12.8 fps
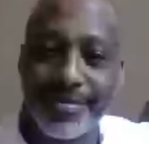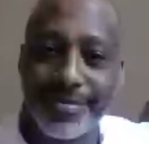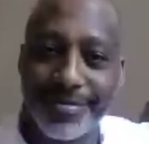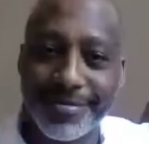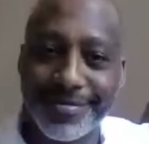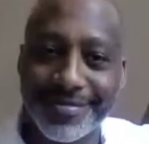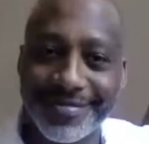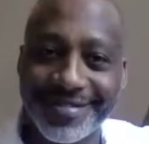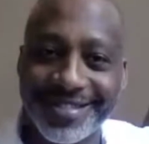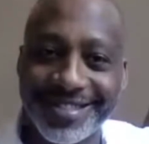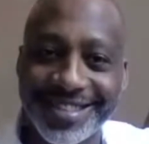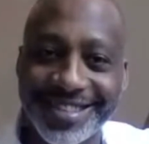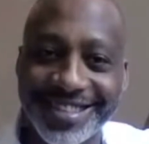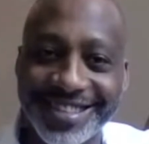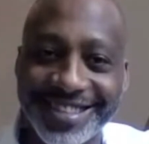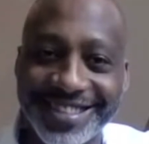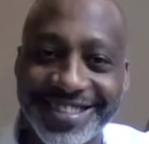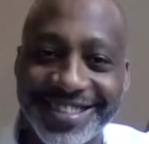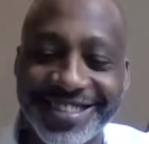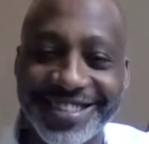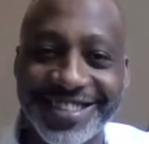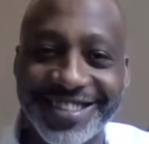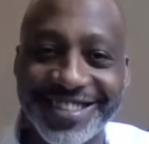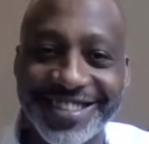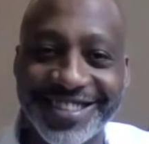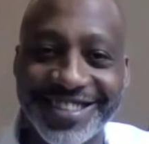
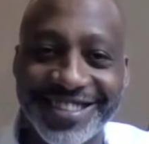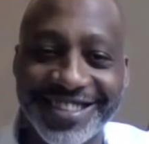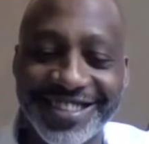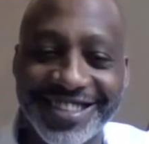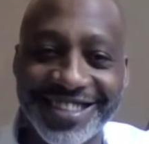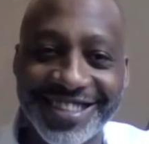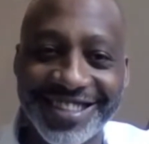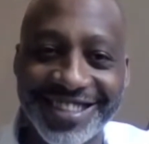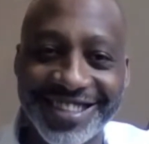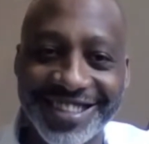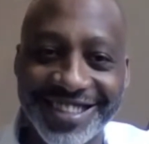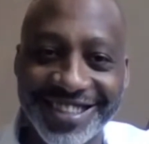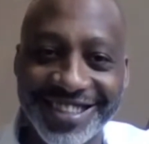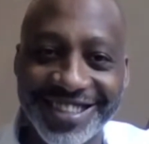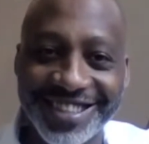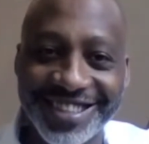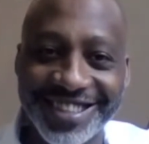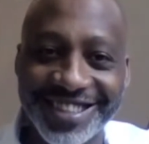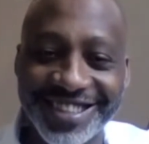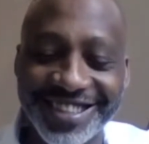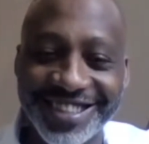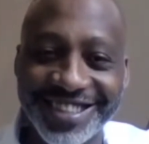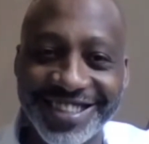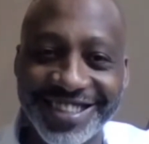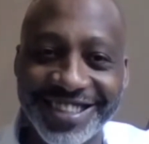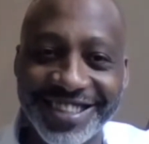
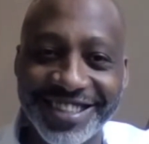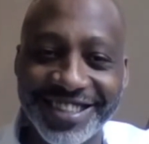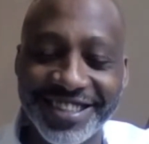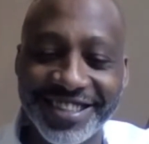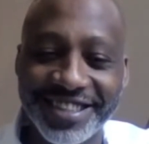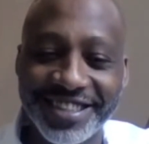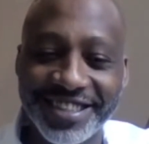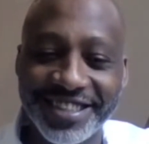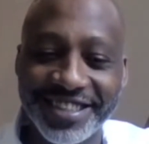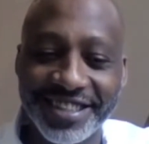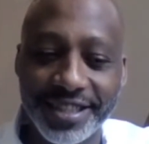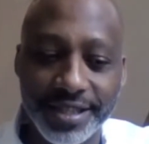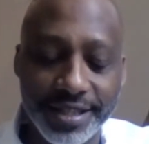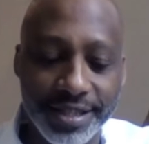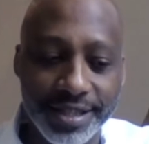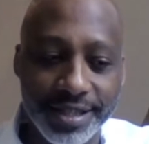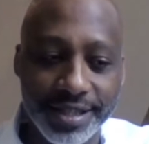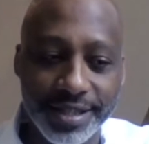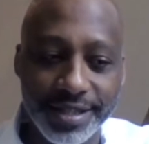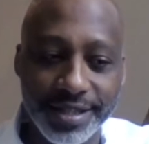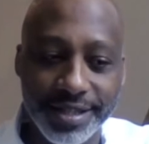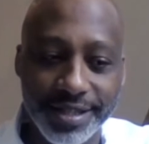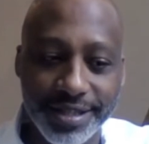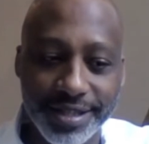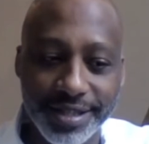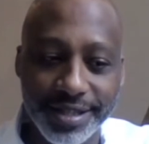
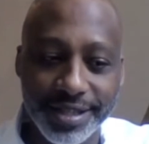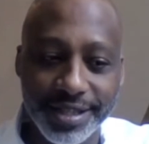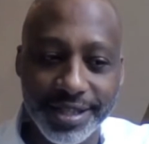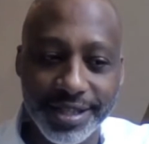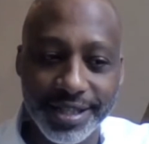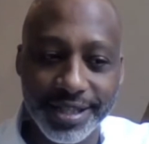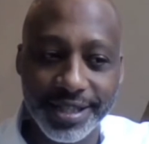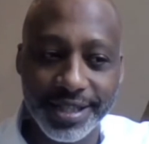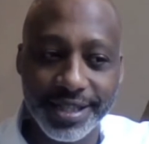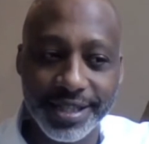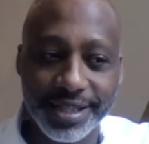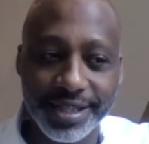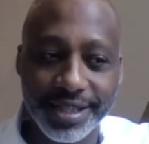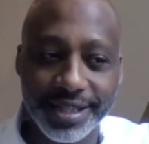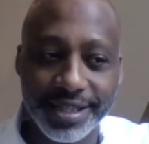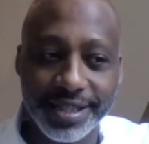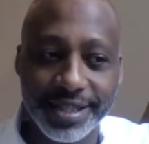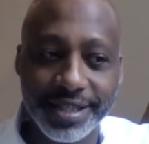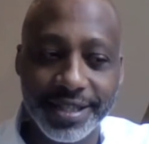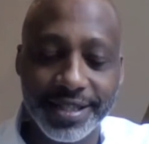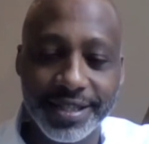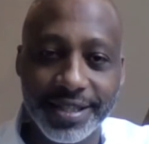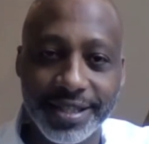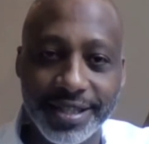(silent)